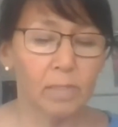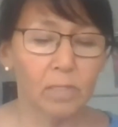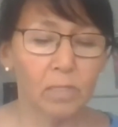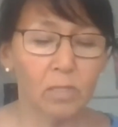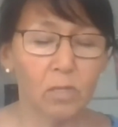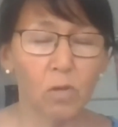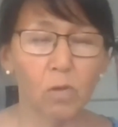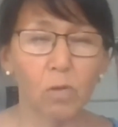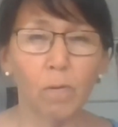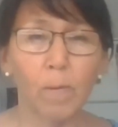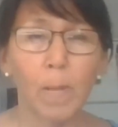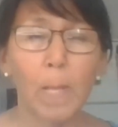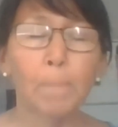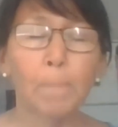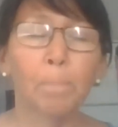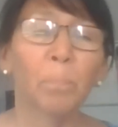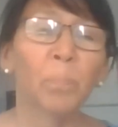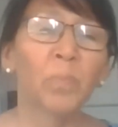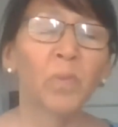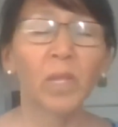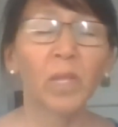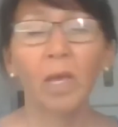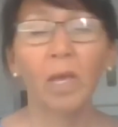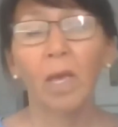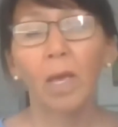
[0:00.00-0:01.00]
So
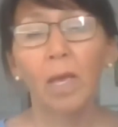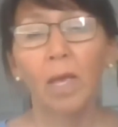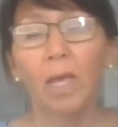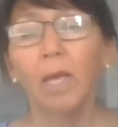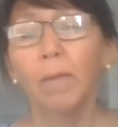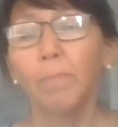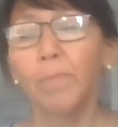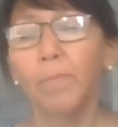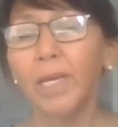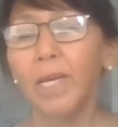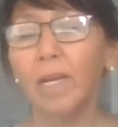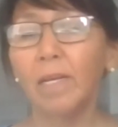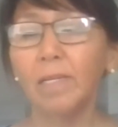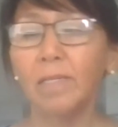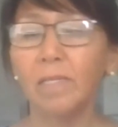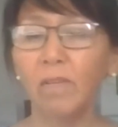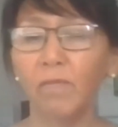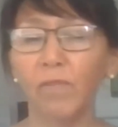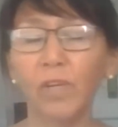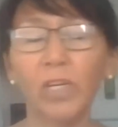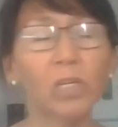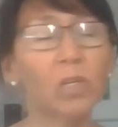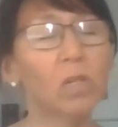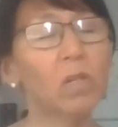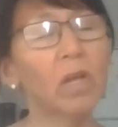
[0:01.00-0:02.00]
because the
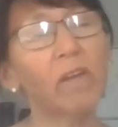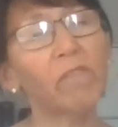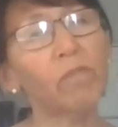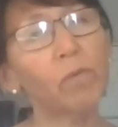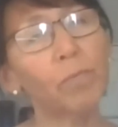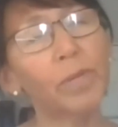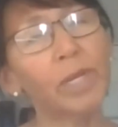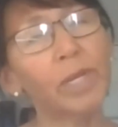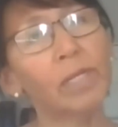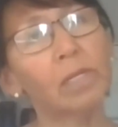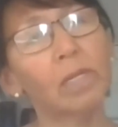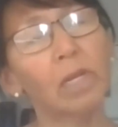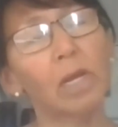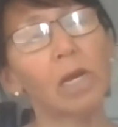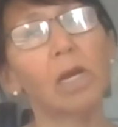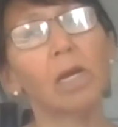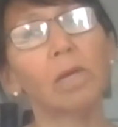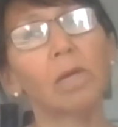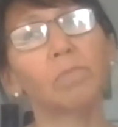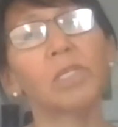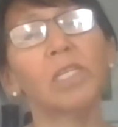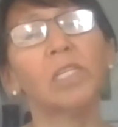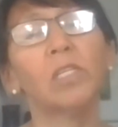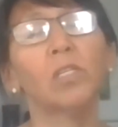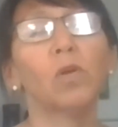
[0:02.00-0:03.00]
federal government
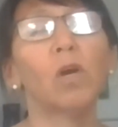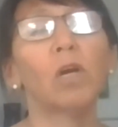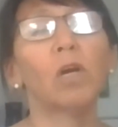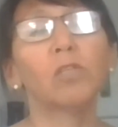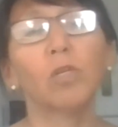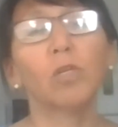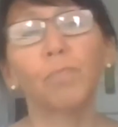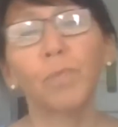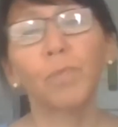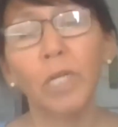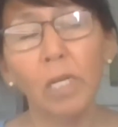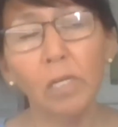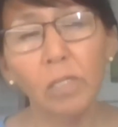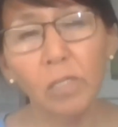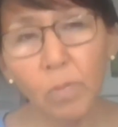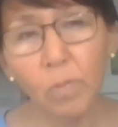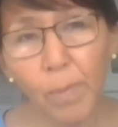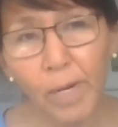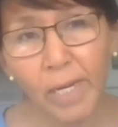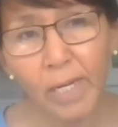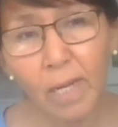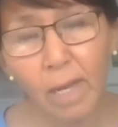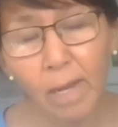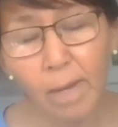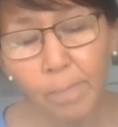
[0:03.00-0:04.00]
didn't know how to pronounce
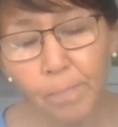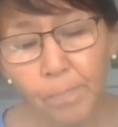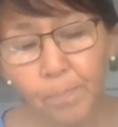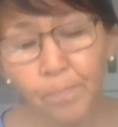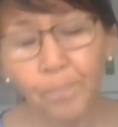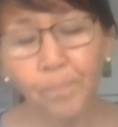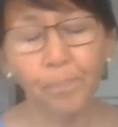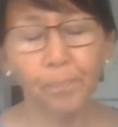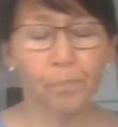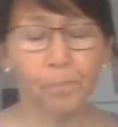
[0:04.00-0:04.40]
my name,